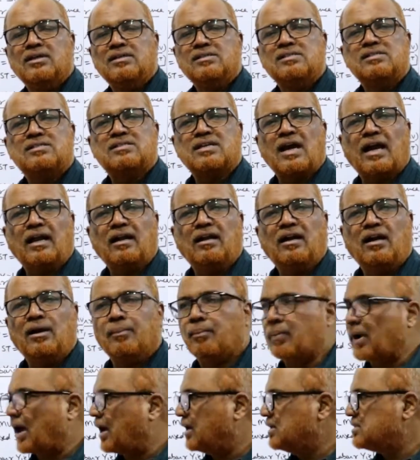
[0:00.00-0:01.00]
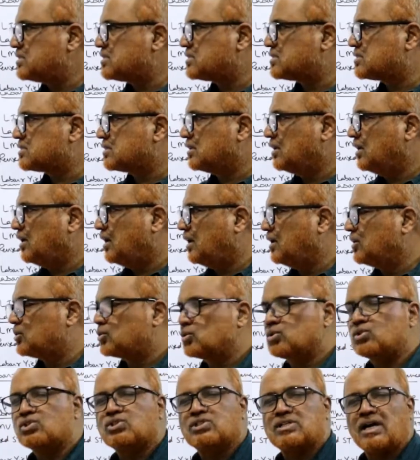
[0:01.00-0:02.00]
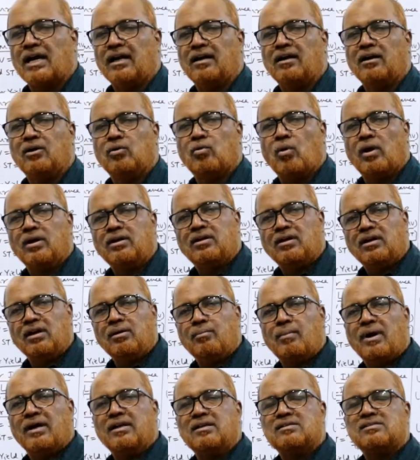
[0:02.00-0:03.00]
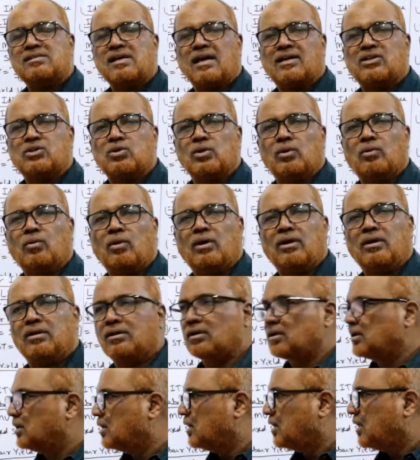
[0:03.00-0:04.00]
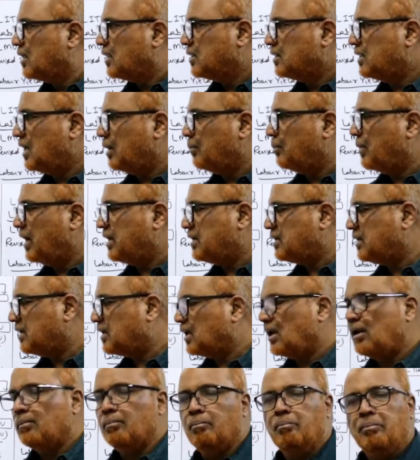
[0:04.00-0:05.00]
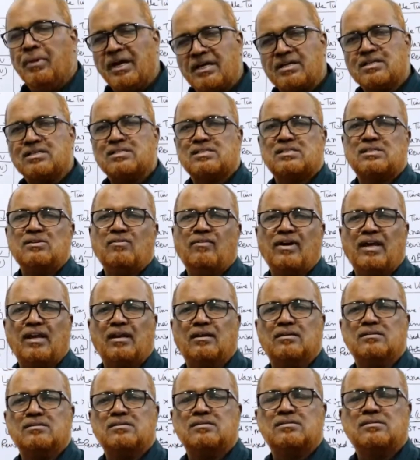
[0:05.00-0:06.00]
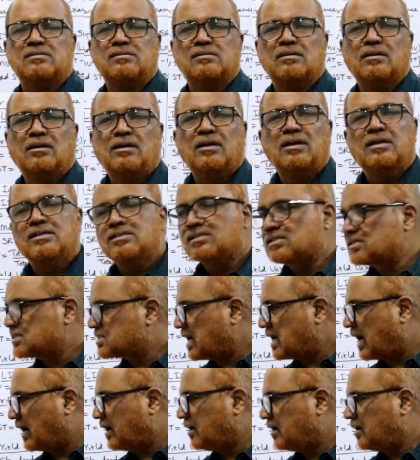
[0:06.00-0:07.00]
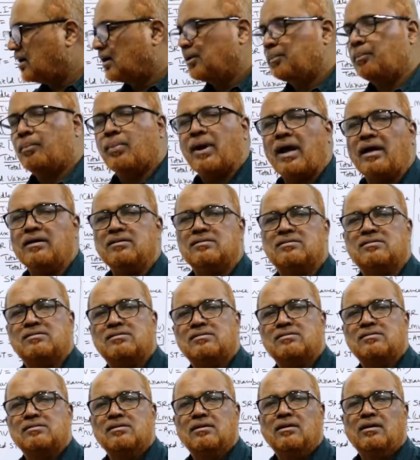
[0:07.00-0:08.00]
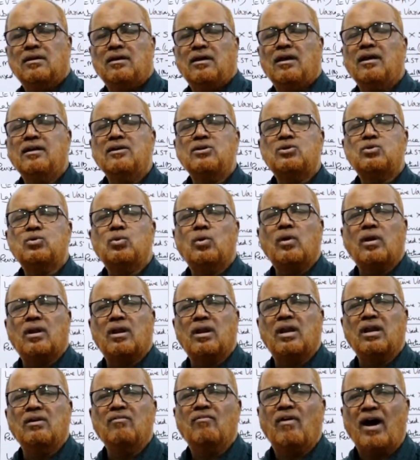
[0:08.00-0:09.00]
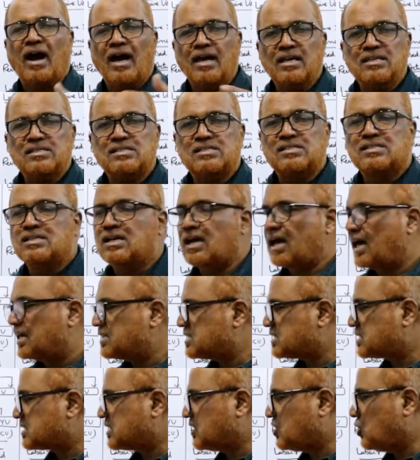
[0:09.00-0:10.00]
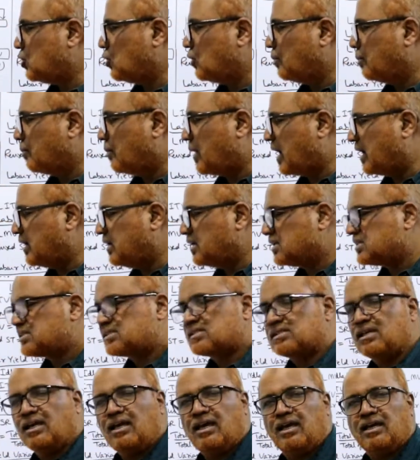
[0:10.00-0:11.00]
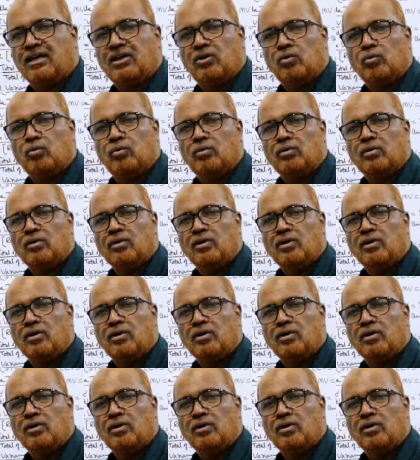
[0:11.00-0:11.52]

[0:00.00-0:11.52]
Standard price into standard quantity minus actual quantity. Then material mix variance, standard price into revised SQ minus AQ.